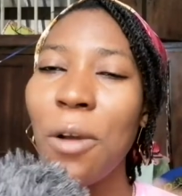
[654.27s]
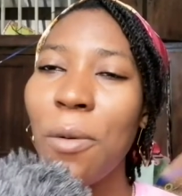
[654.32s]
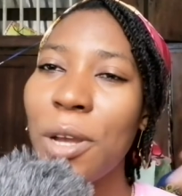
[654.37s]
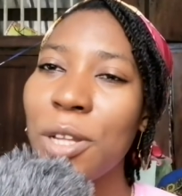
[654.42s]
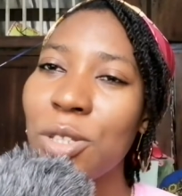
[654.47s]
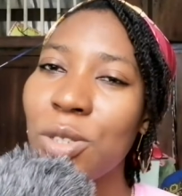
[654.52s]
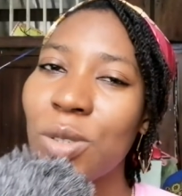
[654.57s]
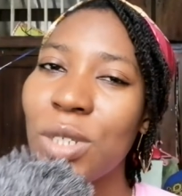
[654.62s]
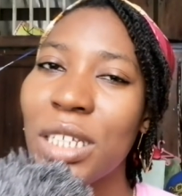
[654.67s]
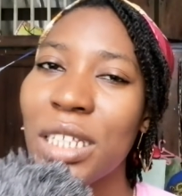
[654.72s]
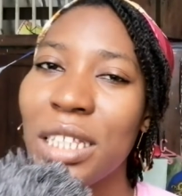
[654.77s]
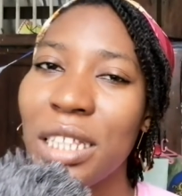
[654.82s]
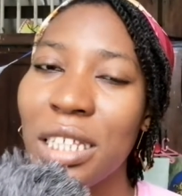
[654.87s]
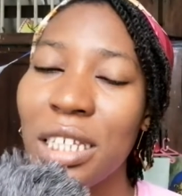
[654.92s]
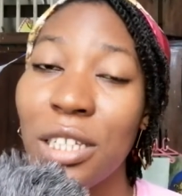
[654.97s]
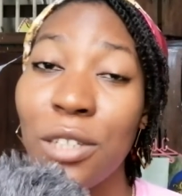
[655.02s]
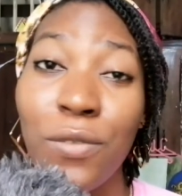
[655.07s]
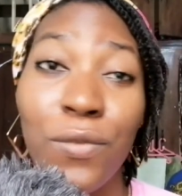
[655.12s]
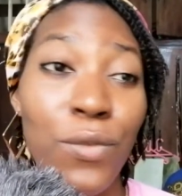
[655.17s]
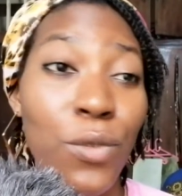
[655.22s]
went to
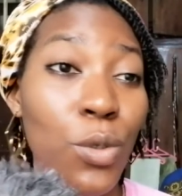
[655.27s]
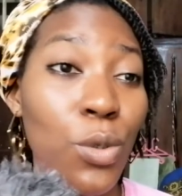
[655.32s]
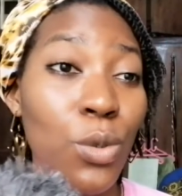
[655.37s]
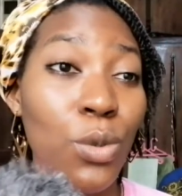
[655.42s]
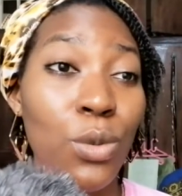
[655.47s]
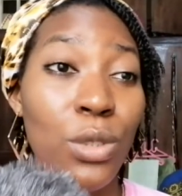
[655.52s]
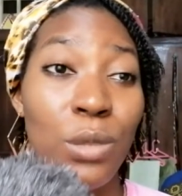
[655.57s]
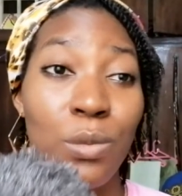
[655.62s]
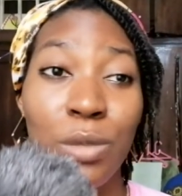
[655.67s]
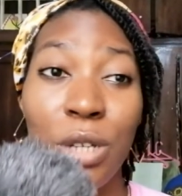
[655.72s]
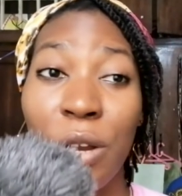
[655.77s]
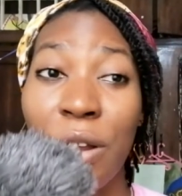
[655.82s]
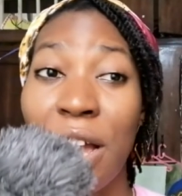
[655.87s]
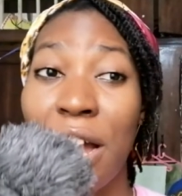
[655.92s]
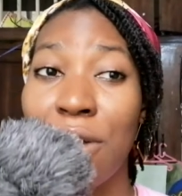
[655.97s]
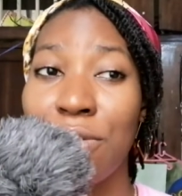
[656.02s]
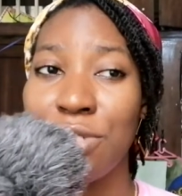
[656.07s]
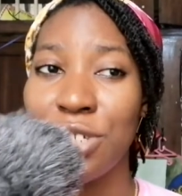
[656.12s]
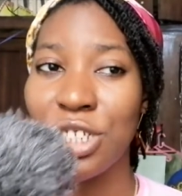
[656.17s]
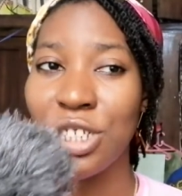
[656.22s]
Italy for the
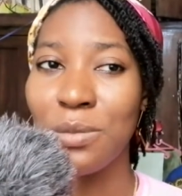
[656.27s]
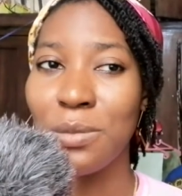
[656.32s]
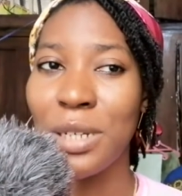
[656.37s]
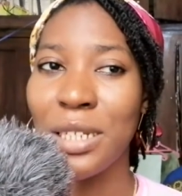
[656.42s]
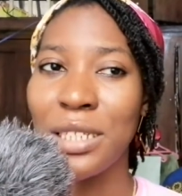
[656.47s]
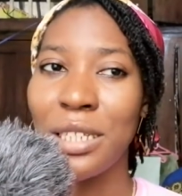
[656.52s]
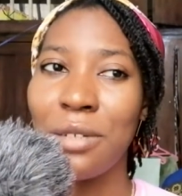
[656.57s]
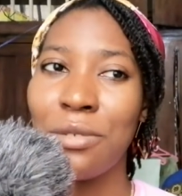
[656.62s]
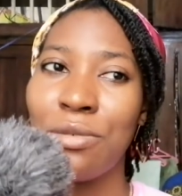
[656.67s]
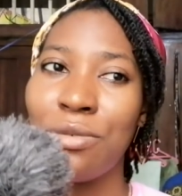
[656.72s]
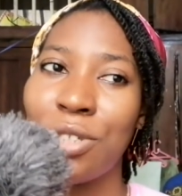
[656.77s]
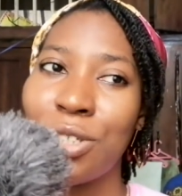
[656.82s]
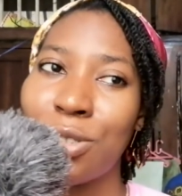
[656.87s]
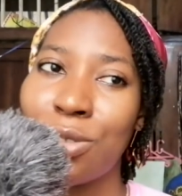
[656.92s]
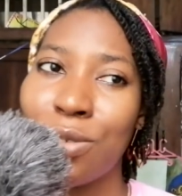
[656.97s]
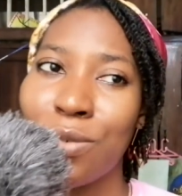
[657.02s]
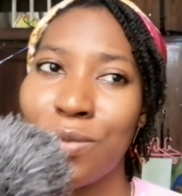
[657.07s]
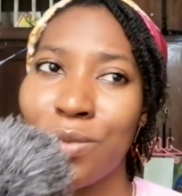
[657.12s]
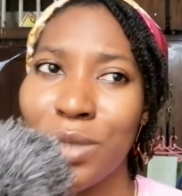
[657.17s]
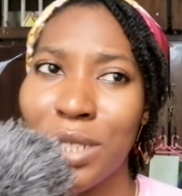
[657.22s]
burial arrangement and the
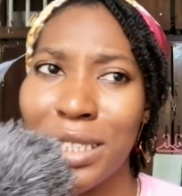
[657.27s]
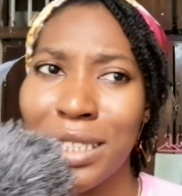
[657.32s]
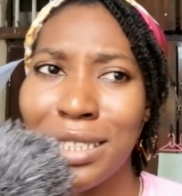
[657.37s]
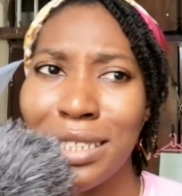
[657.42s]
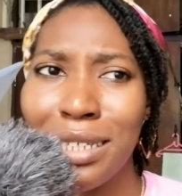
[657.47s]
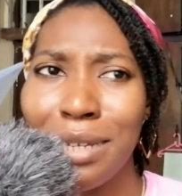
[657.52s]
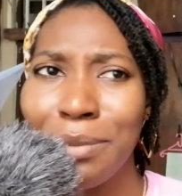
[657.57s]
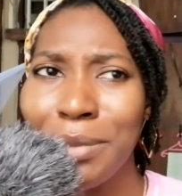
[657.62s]
rest of it.